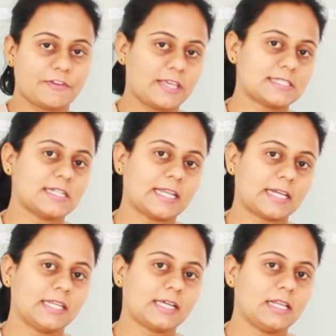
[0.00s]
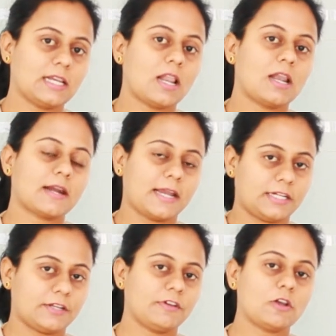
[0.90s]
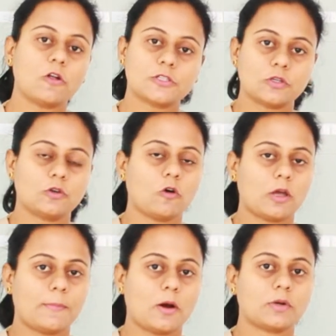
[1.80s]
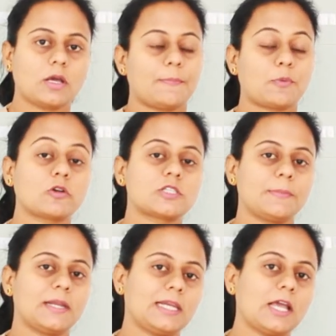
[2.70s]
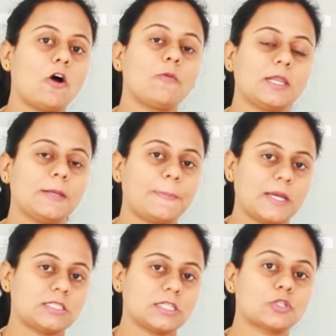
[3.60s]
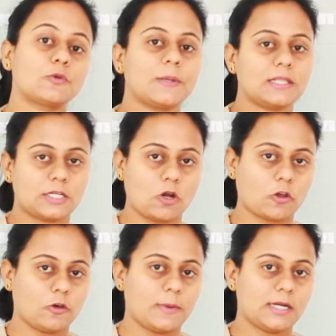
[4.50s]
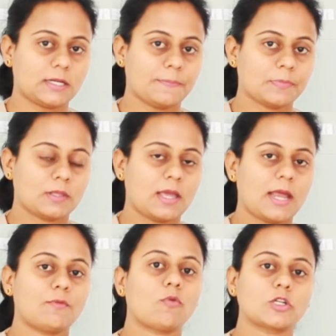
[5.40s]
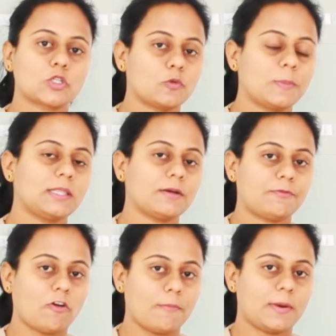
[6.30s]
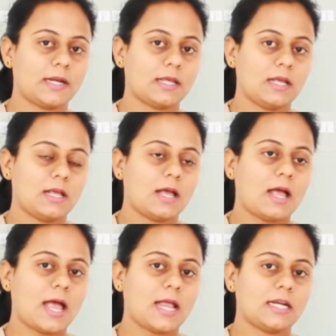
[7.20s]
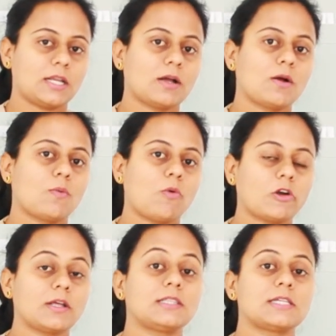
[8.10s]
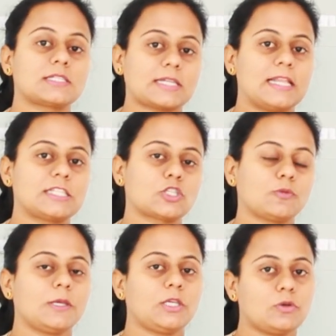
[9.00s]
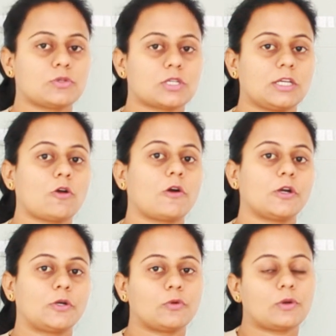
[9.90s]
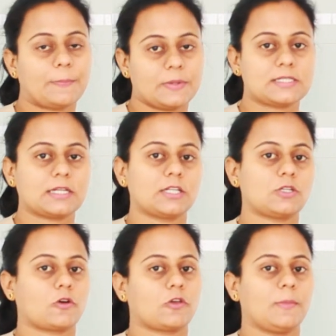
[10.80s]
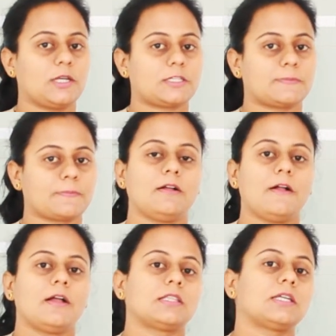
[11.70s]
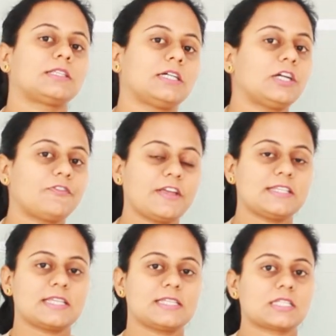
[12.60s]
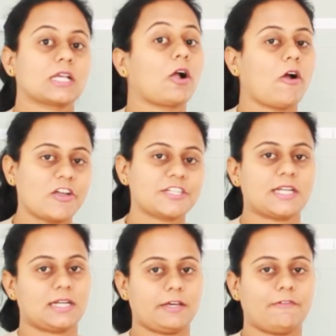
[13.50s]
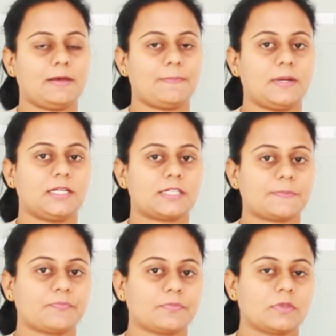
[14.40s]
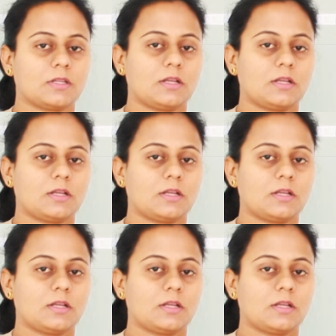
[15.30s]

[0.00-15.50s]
In this phase, the technical writer will also know about approximately how many pages should be the document, what should be the format, and what are the styles to be used in order to present the document. The third phase is content development.